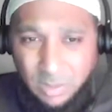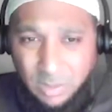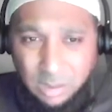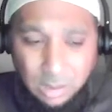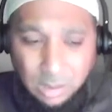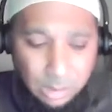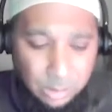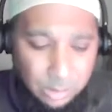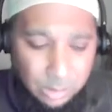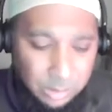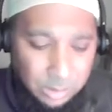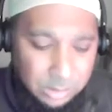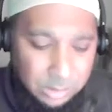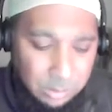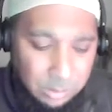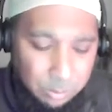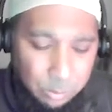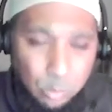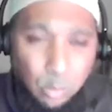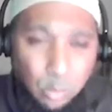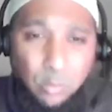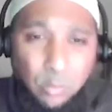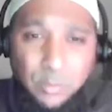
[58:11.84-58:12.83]
it's a
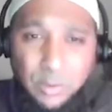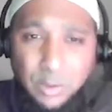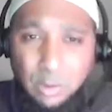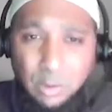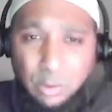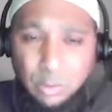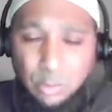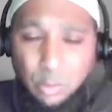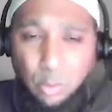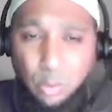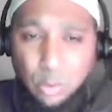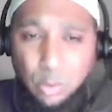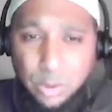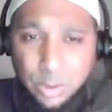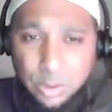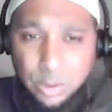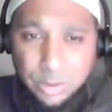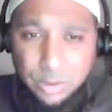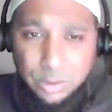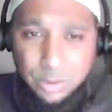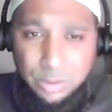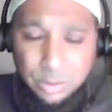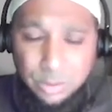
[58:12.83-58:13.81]
movie on
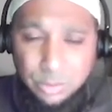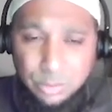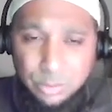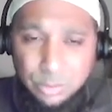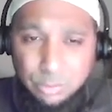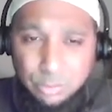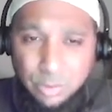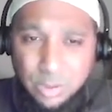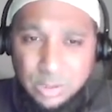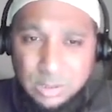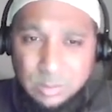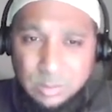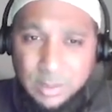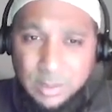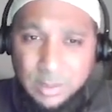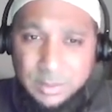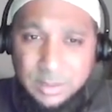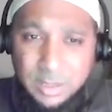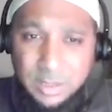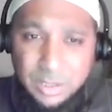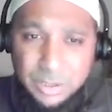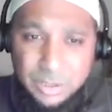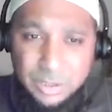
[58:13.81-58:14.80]
organ
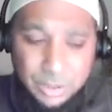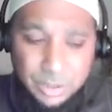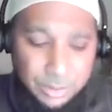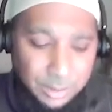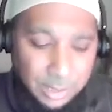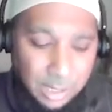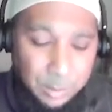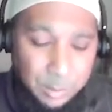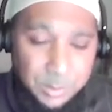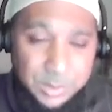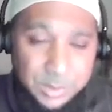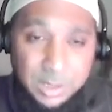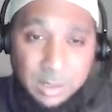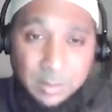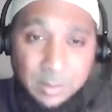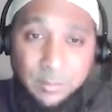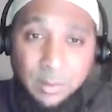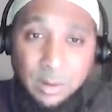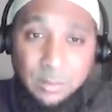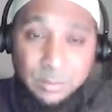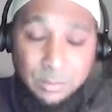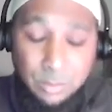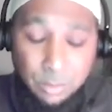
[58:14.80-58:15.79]
transplantation that I was
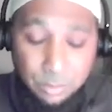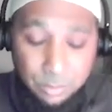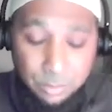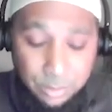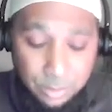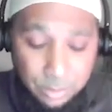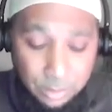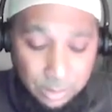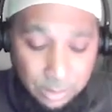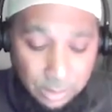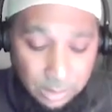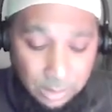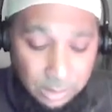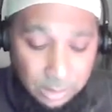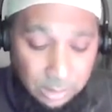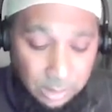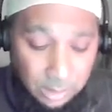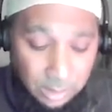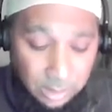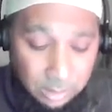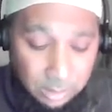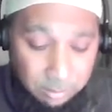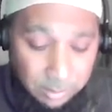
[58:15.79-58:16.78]
involved
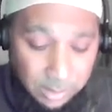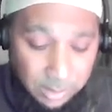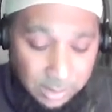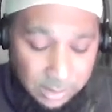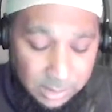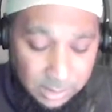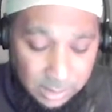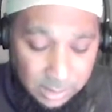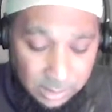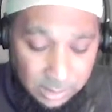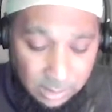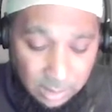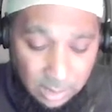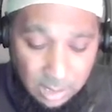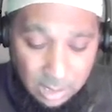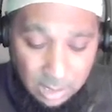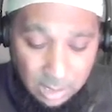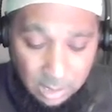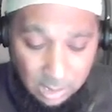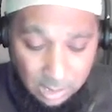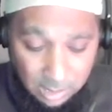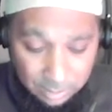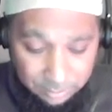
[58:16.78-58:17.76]
in making,
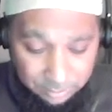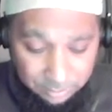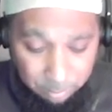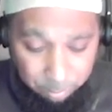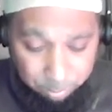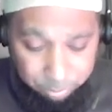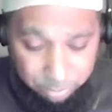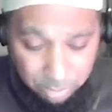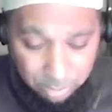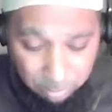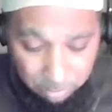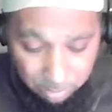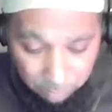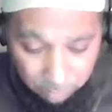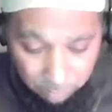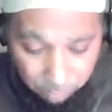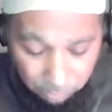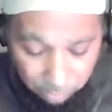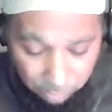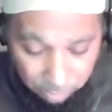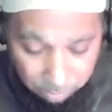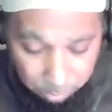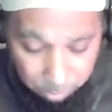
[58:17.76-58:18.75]
and the premiere
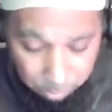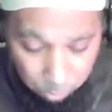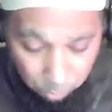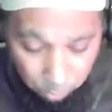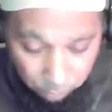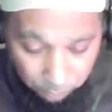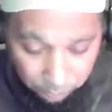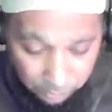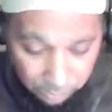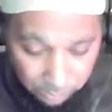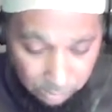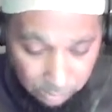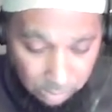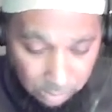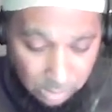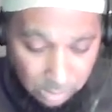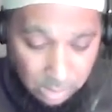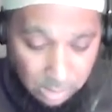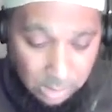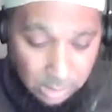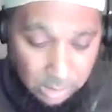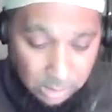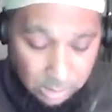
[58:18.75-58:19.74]
for that movie
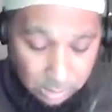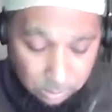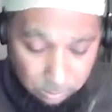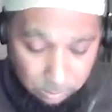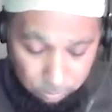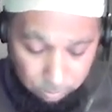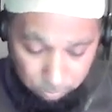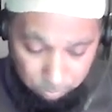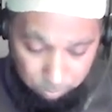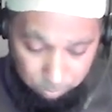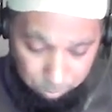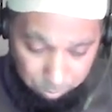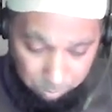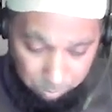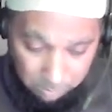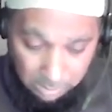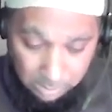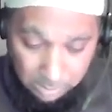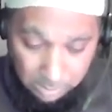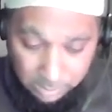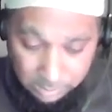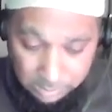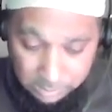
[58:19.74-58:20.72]

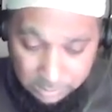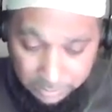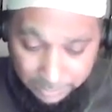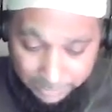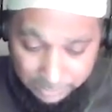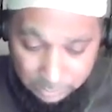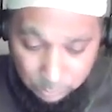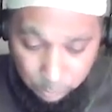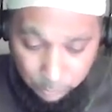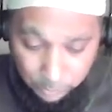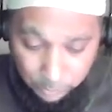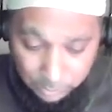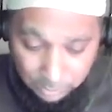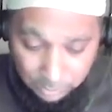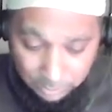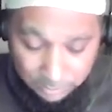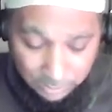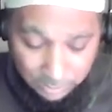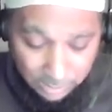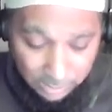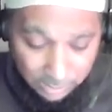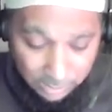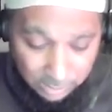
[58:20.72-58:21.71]
is next week,
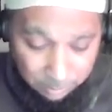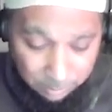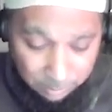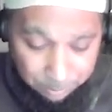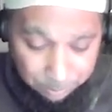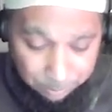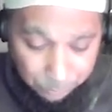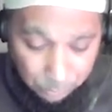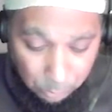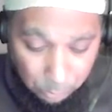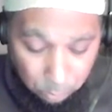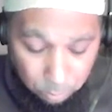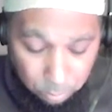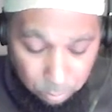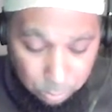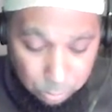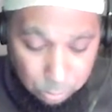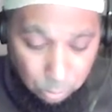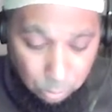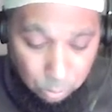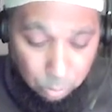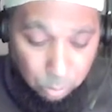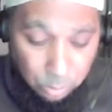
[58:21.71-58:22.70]
and I am
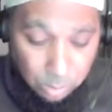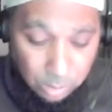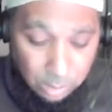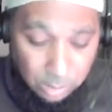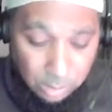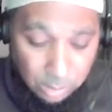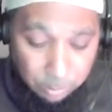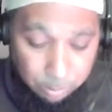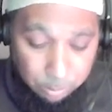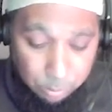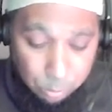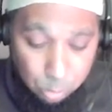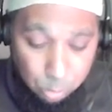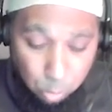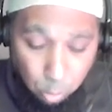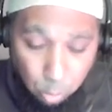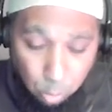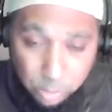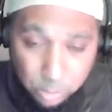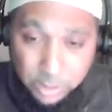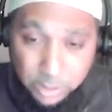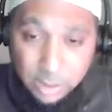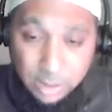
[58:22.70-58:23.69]
also
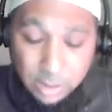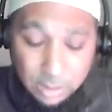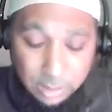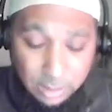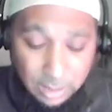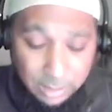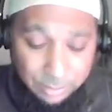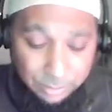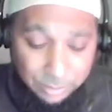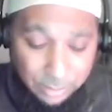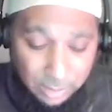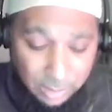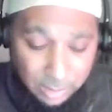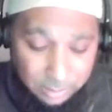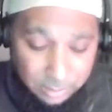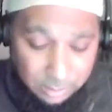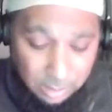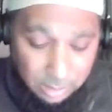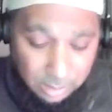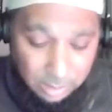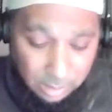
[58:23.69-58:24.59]
talking at that.